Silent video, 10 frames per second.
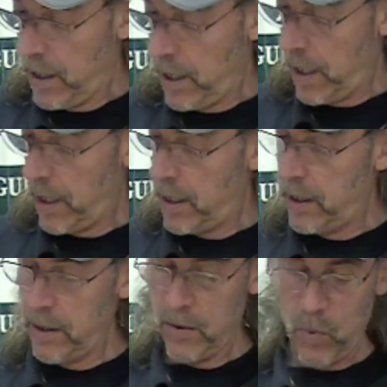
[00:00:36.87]
and
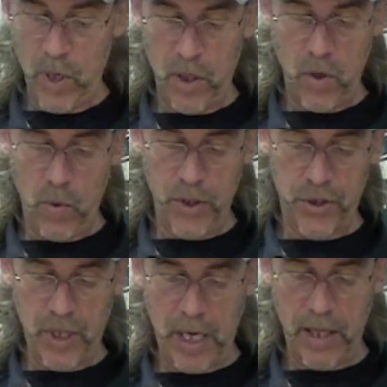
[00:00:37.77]
want to know
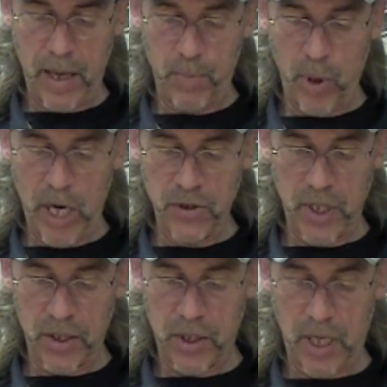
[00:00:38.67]
what you, how that
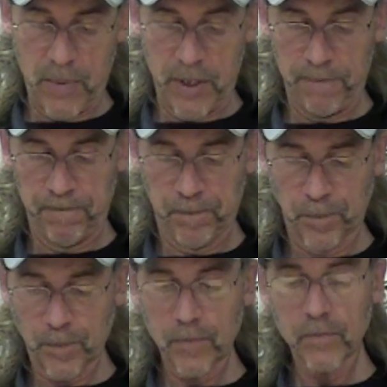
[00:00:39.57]
project's coming.
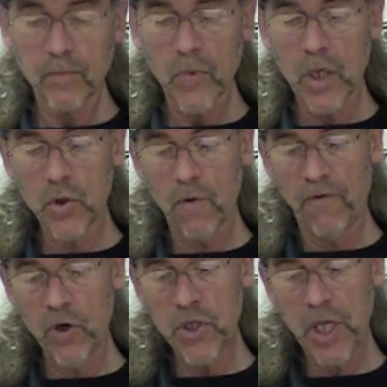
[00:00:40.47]
So
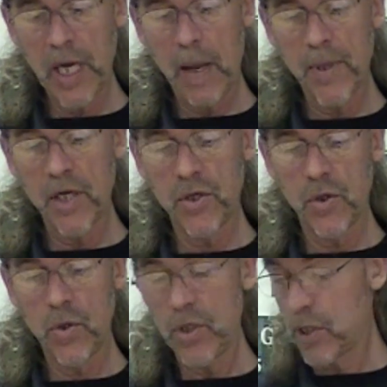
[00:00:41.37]
first thing I'm going to
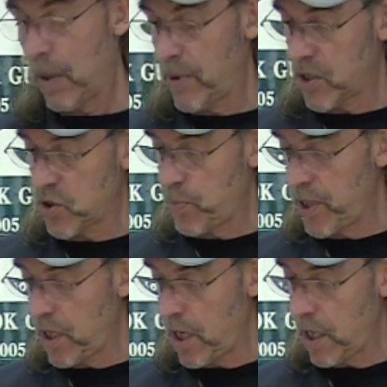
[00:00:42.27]
do is I'm going to
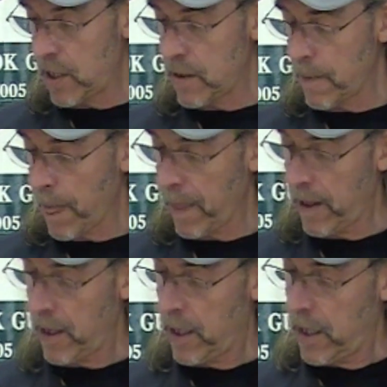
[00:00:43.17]
spin on
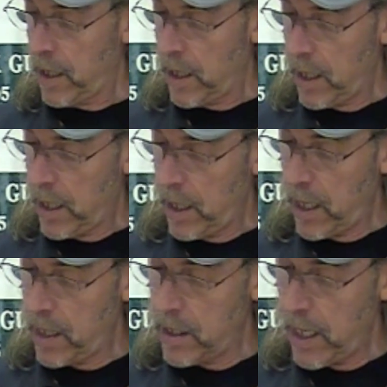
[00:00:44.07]

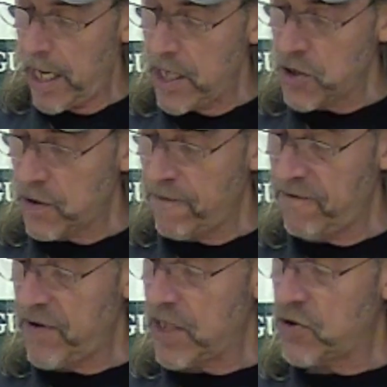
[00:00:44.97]
a nice
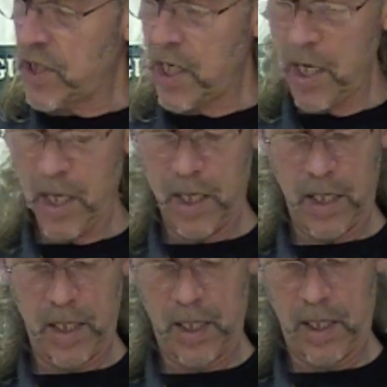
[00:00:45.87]
fuzzy,
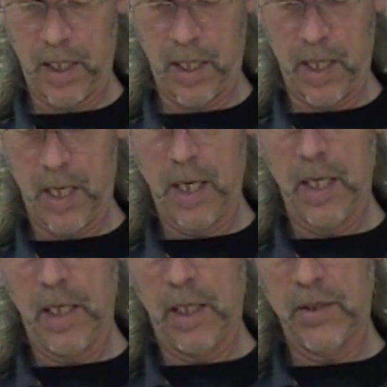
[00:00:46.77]

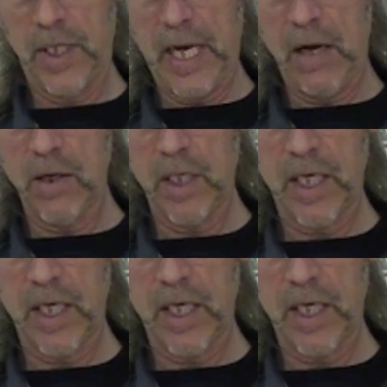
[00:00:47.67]
see how can